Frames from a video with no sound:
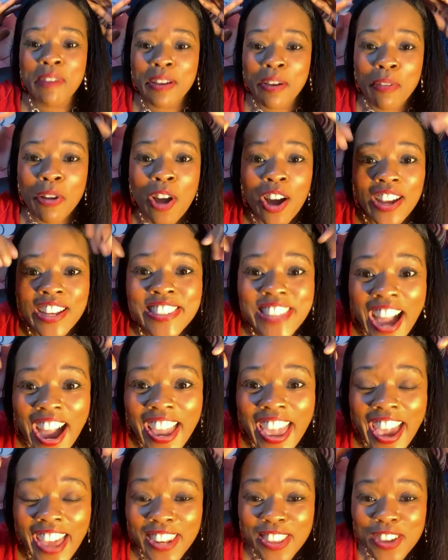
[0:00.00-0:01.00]
Jamaica, we call it
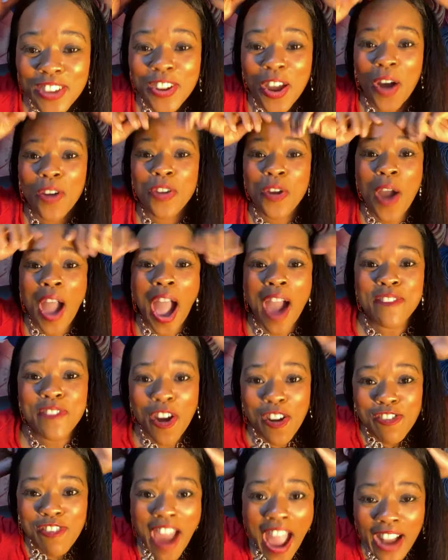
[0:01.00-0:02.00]
tie You know, you
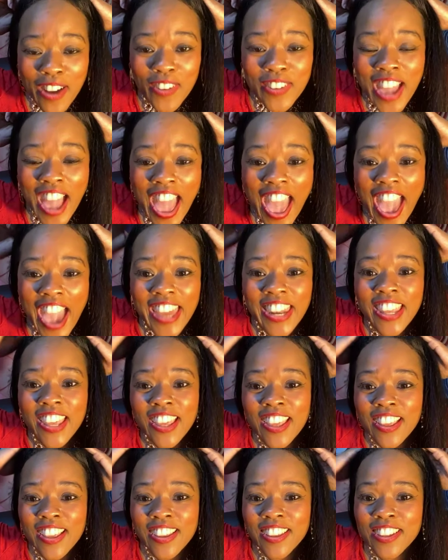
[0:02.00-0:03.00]
have your rag on your head,
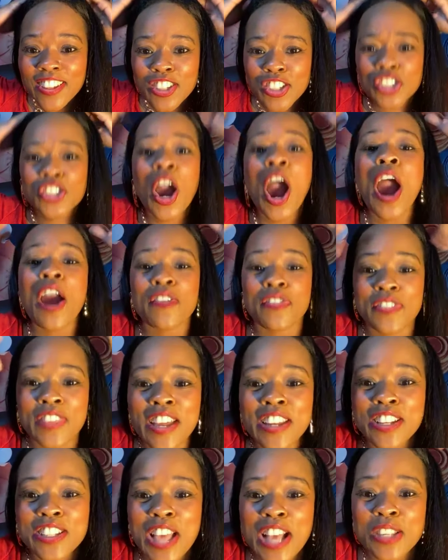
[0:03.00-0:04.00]
scarf.
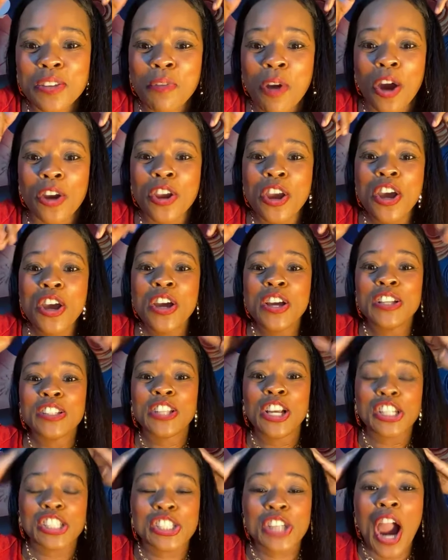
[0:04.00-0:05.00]
Yeah, that's the word.
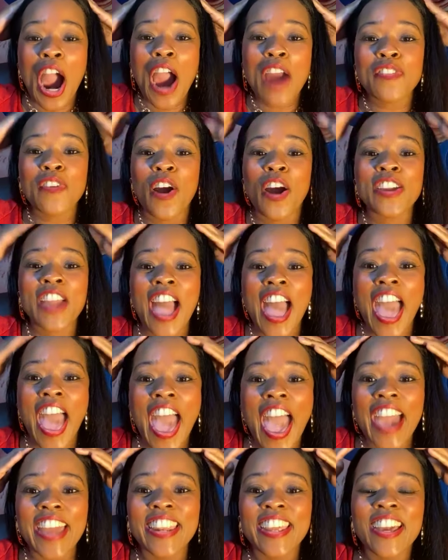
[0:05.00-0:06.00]
The scarf on your
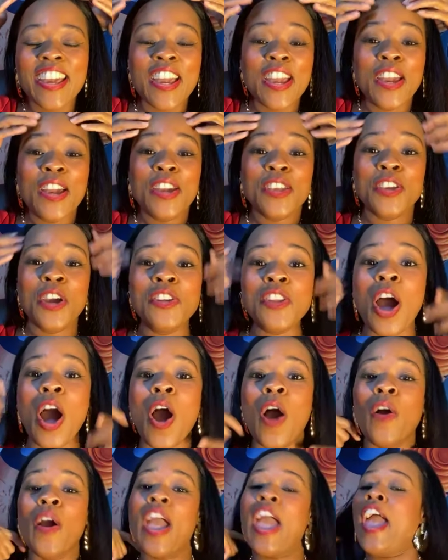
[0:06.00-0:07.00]
head you
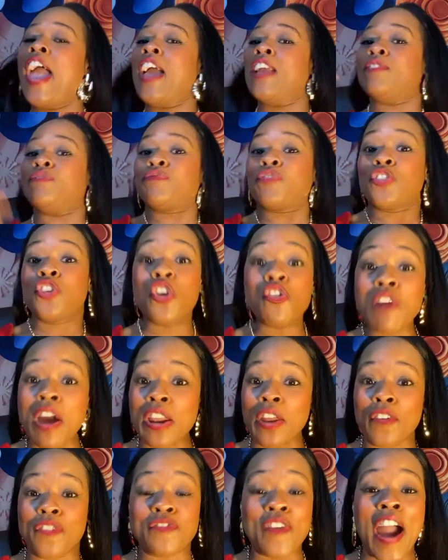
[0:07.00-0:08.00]
know, and you
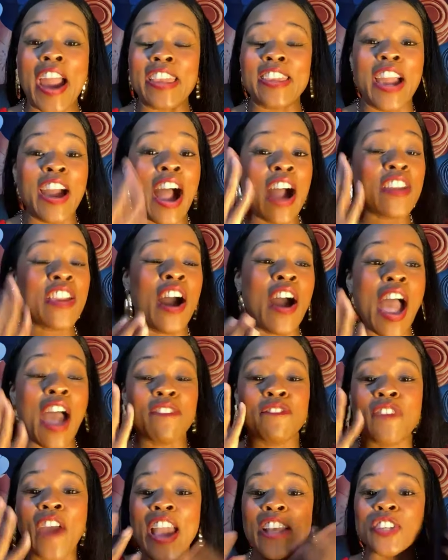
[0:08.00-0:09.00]
ready to fight. Y'all, y'all
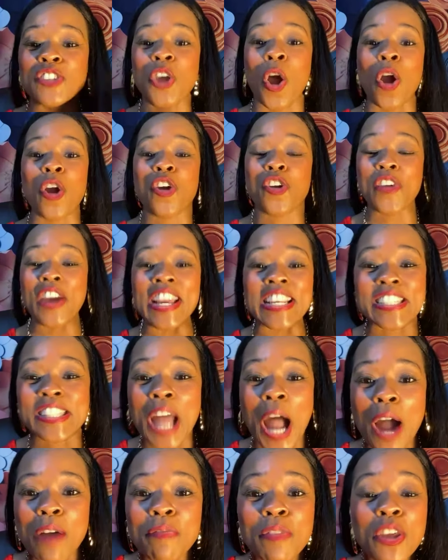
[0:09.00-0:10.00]
face faces all
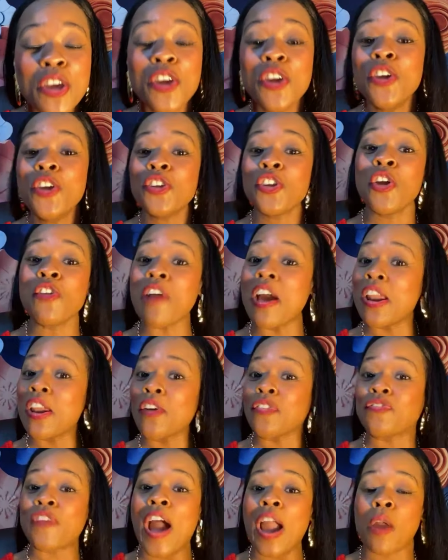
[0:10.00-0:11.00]
greased up. You
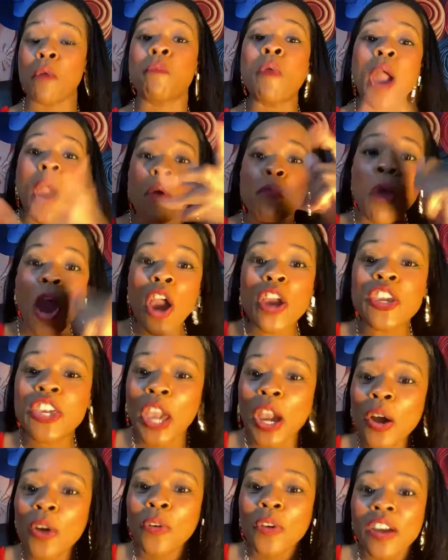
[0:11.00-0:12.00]
ready to fight. Where were
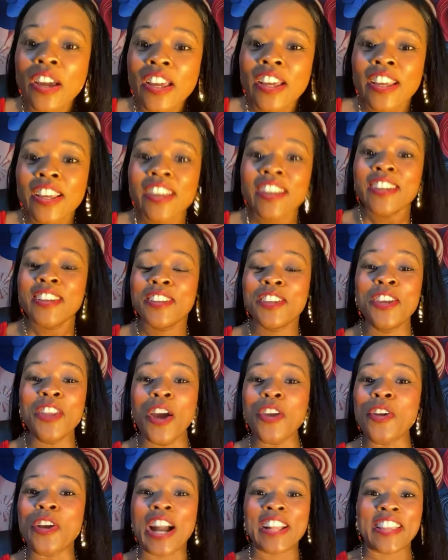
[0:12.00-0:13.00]
you?
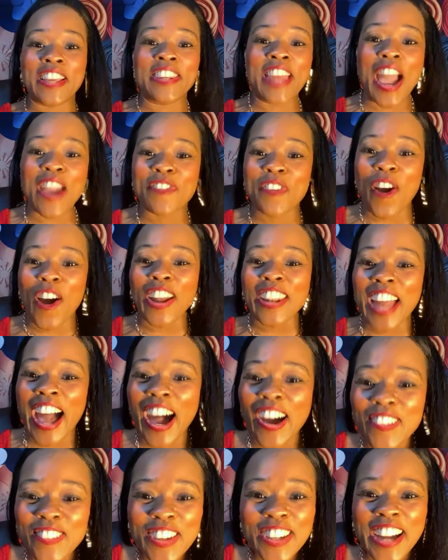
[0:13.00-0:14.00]
You know you got the knife all
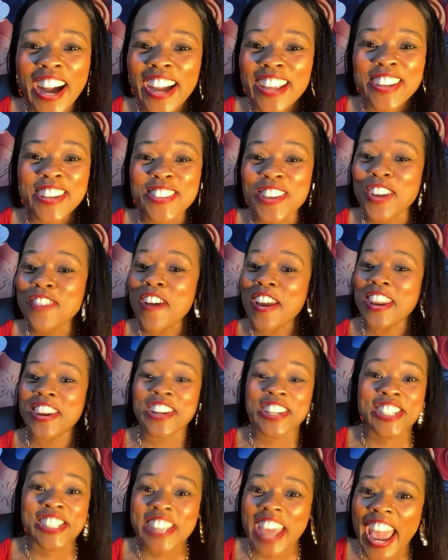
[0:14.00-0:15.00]
out. You got you done
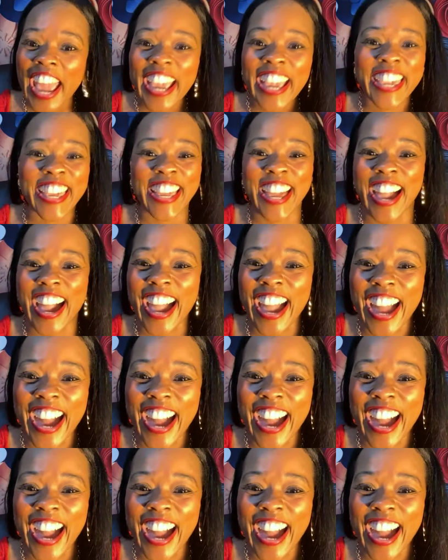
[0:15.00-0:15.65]
ready to shank.